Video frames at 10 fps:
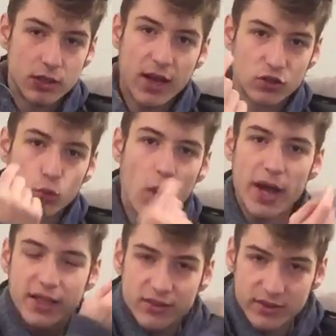X,
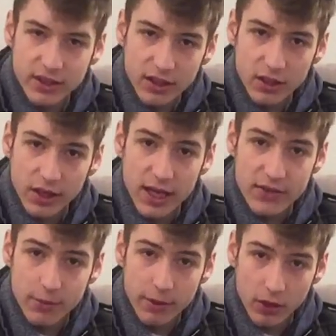Y, and Z
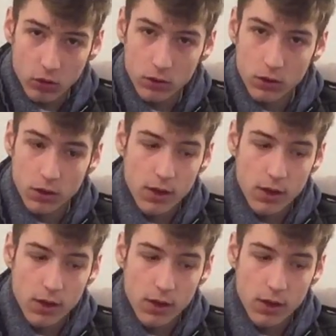in the middle.